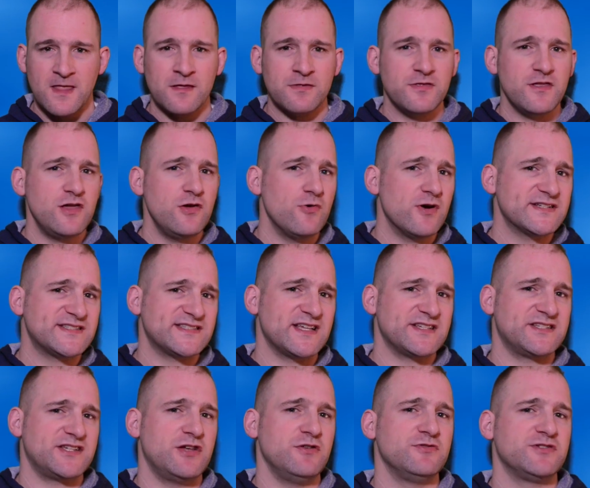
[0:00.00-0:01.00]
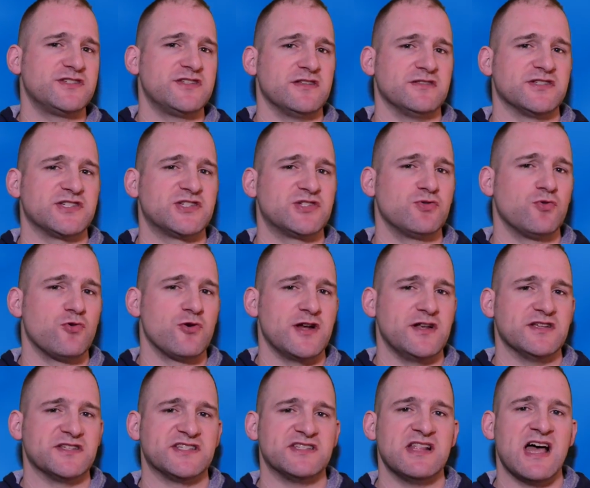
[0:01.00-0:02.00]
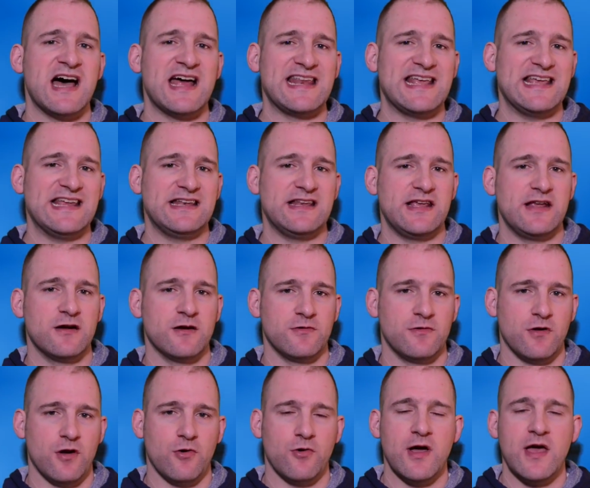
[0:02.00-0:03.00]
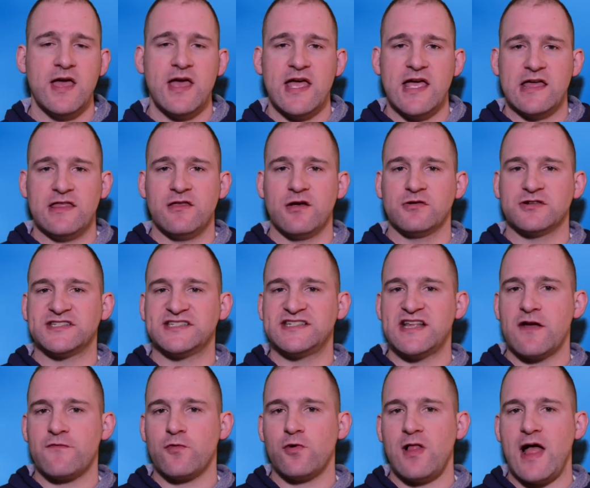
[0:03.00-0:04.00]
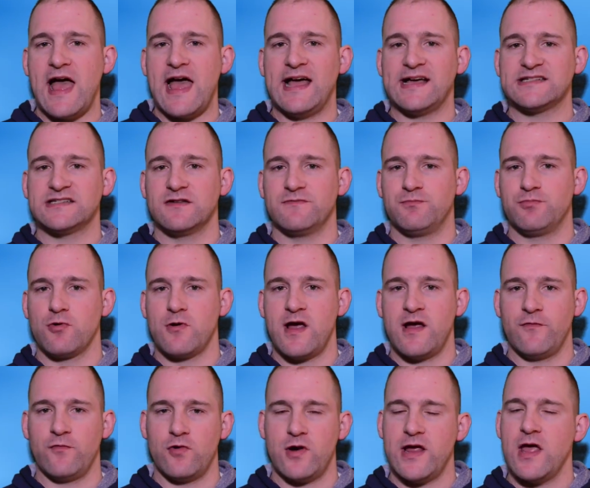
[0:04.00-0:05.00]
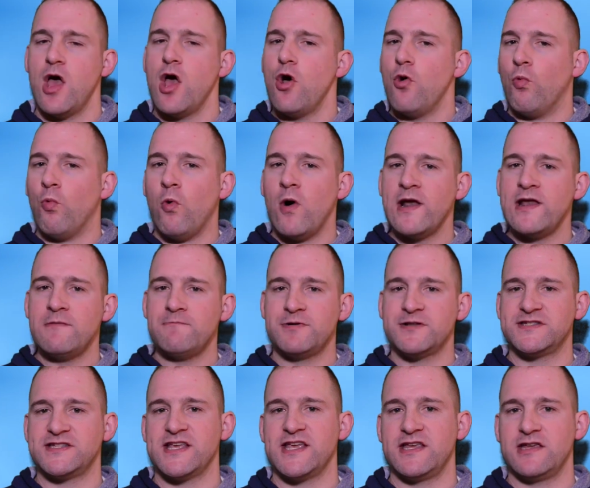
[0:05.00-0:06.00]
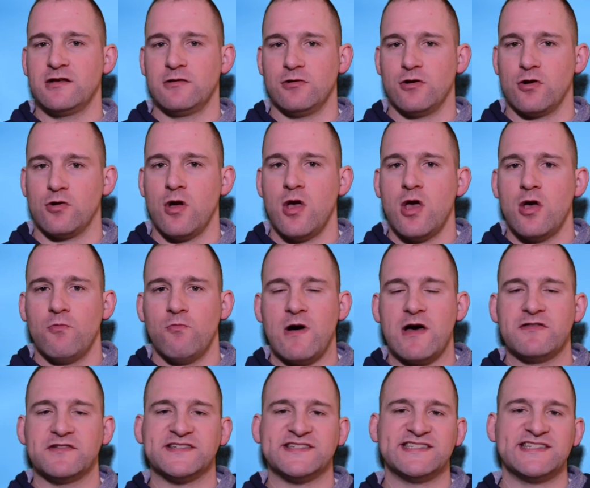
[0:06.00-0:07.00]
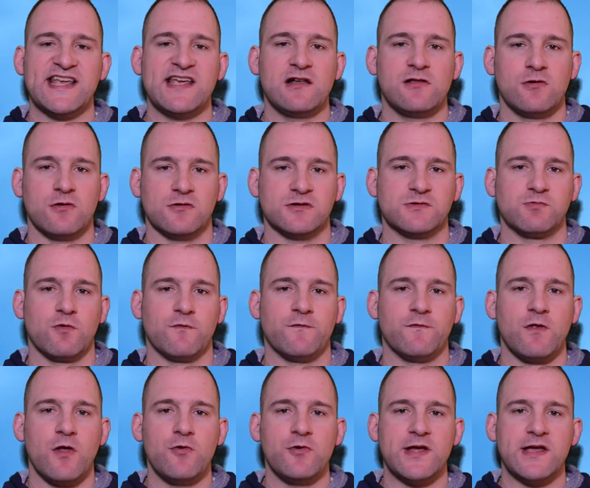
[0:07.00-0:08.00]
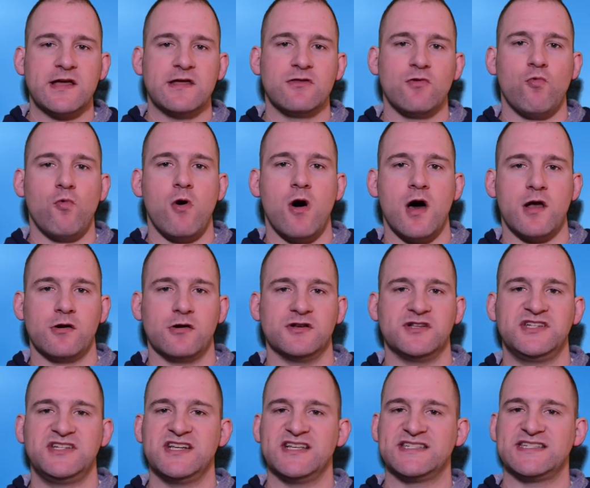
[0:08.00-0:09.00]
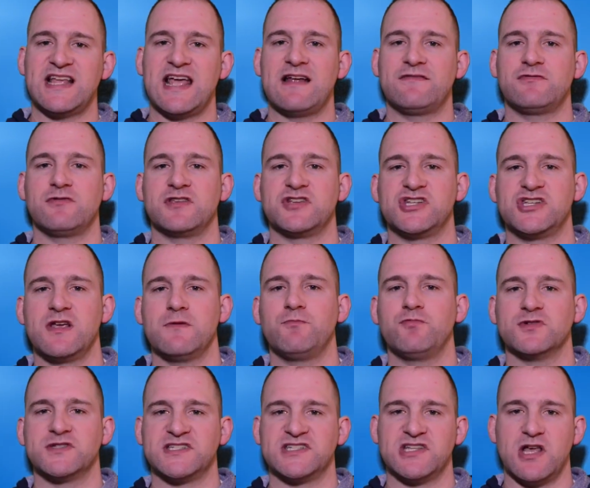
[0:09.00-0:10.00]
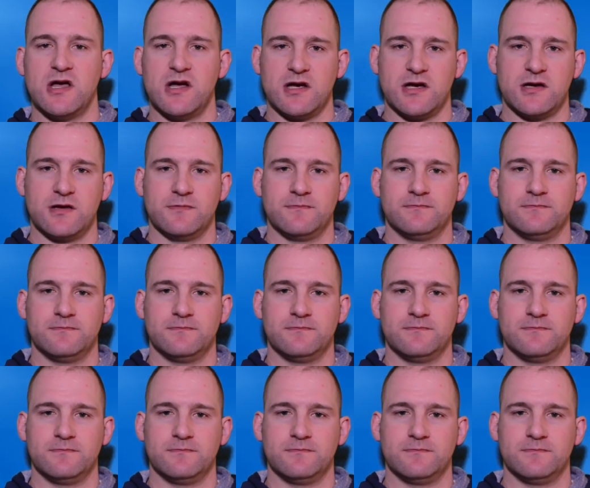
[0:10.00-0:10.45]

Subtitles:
The USS Houston's story does not end here though, and there are several acts of bravery, one in particular while the sailors were floating in the water just after the ship was sunk.